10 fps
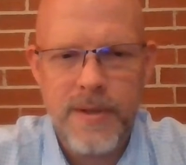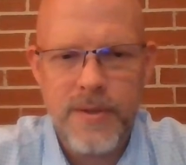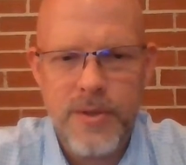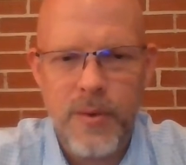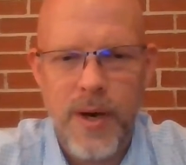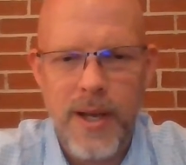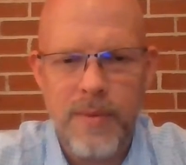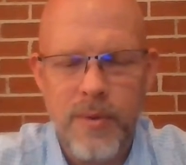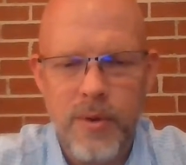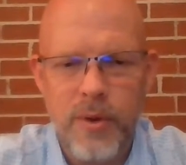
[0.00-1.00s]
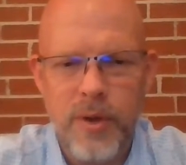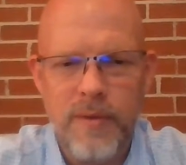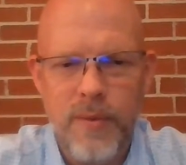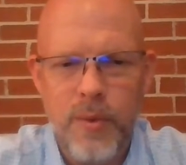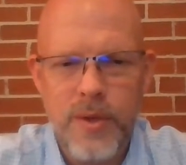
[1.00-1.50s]
So I am
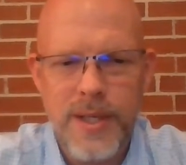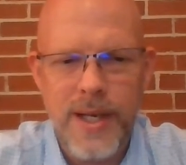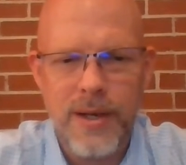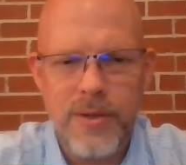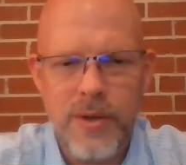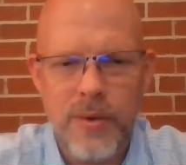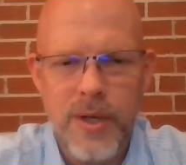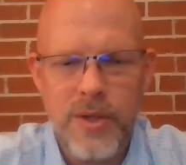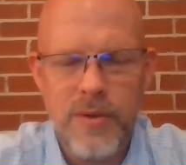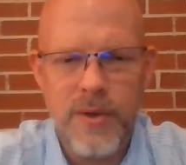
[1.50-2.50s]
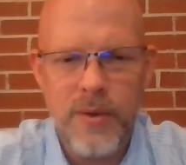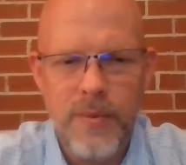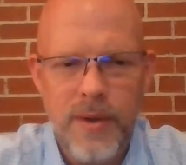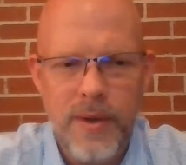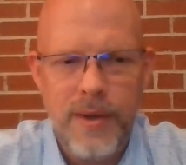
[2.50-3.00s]
looking forward to getting to know each of you.
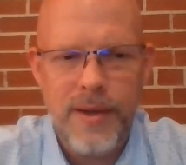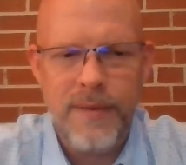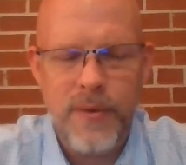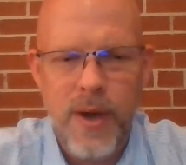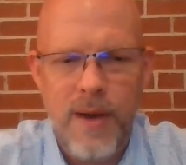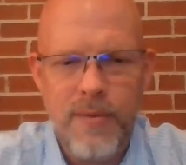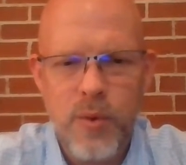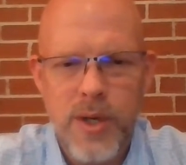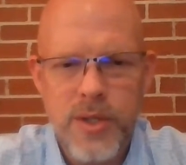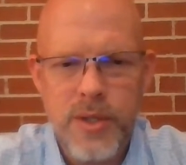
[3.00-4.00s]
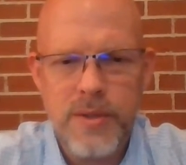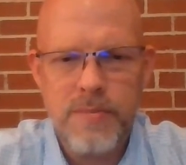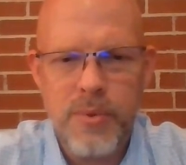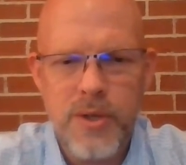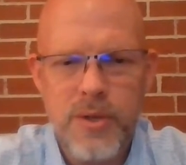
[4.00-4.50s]
If you have questions,
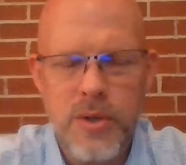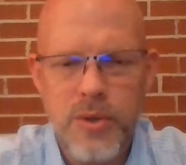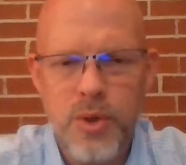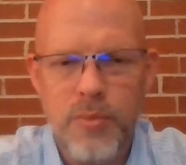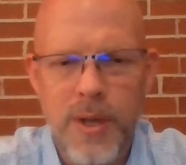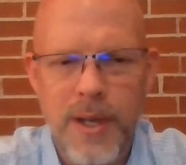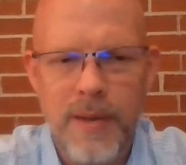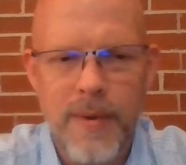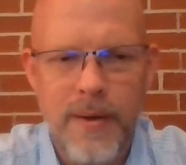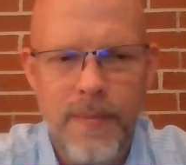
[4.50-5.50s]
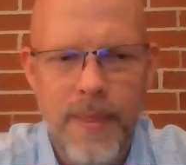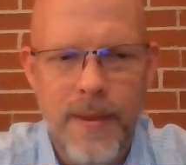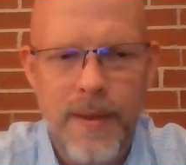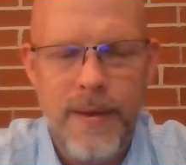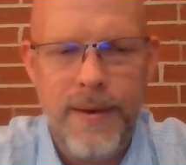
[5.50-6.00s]
please shoot me an email.
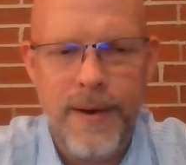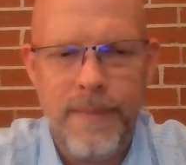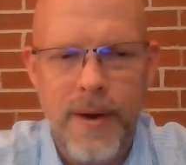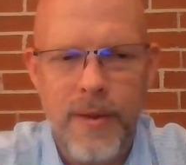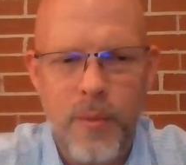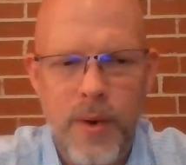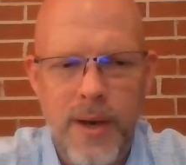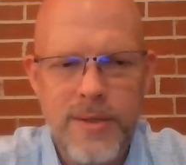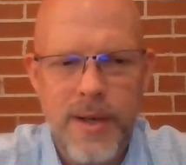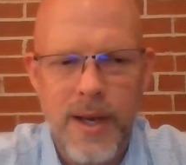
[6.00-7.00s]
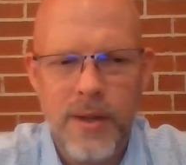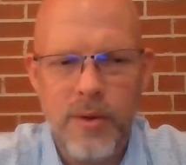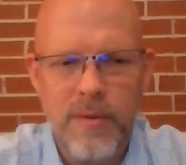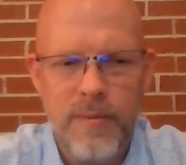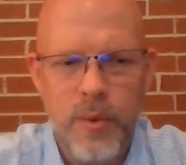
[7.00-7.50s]
Otherwise, I
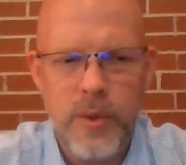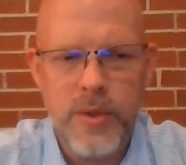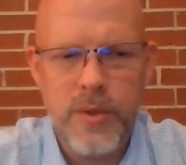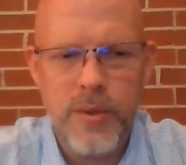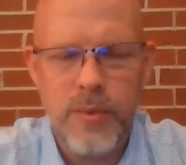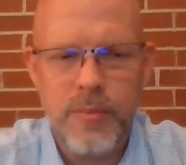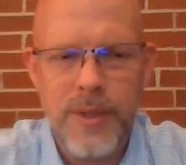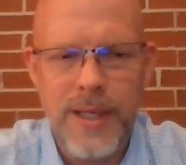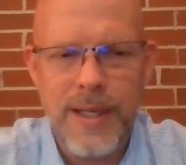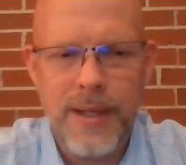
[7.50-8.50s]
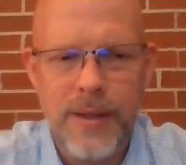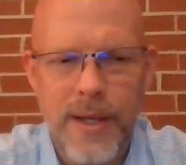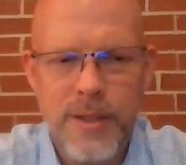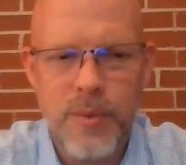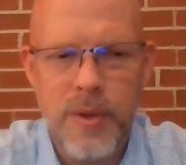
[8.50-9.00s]
look forward to beginning
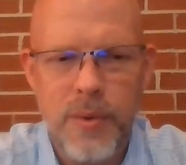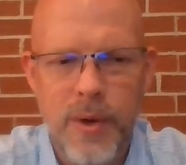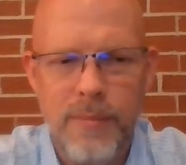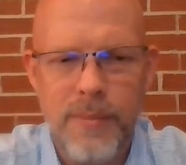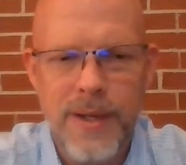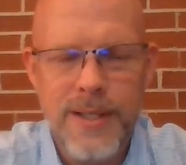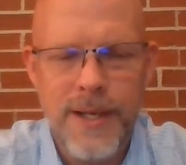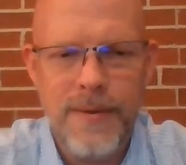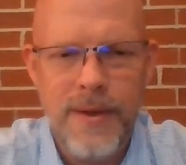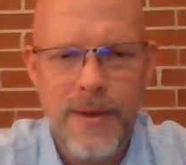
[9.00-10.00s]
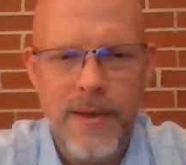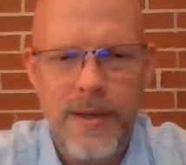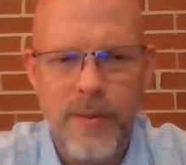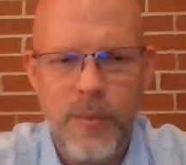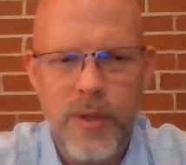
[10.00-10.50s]
class with you on Monday,
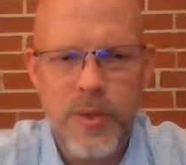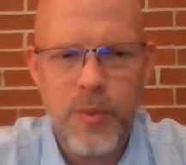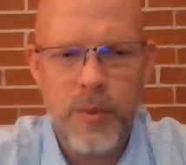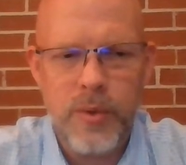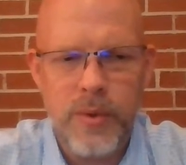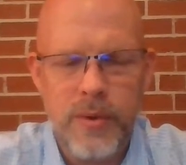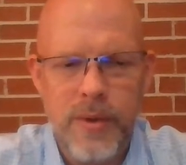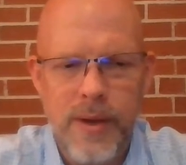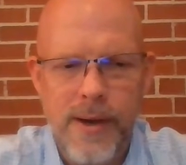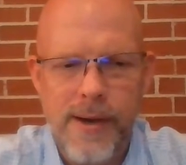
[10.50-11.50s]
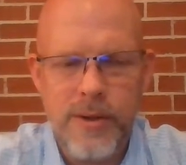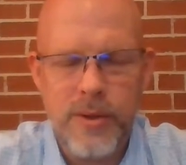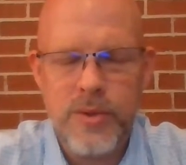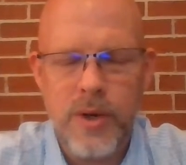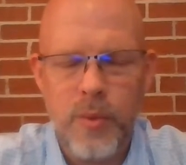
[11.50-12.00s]
in which we will
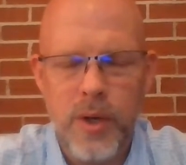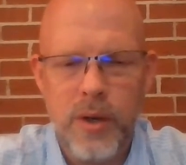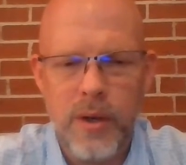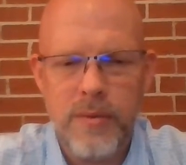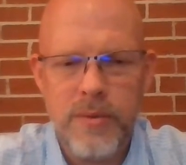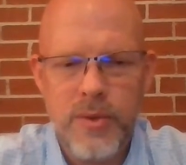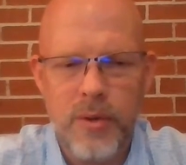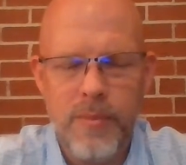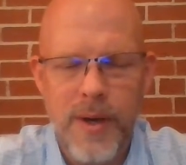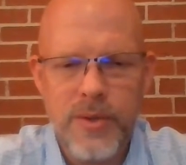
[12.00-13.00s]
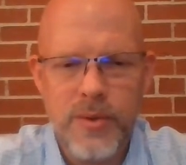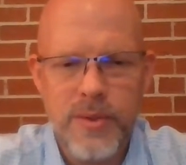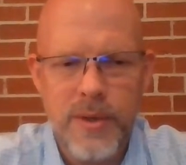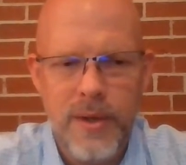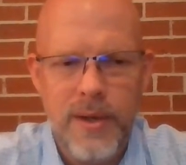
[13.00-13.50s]
you'll start working on certain modules,
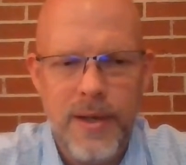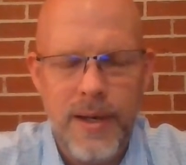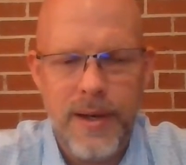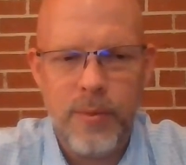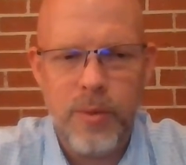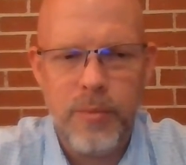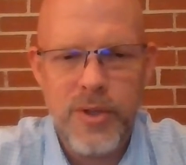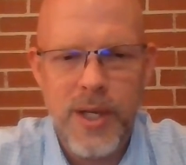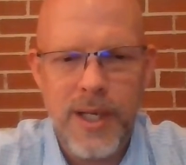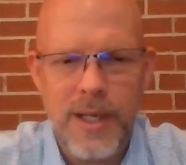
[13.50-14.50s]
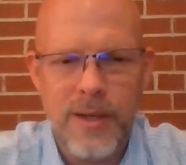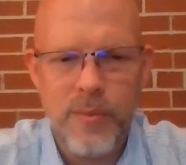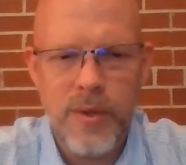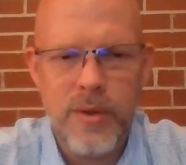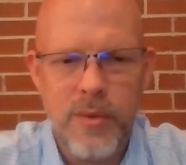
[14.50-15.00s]
and I will be checking in
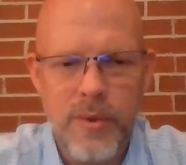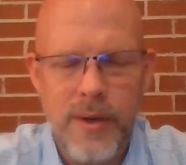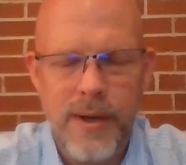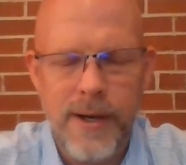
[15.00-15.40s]
with you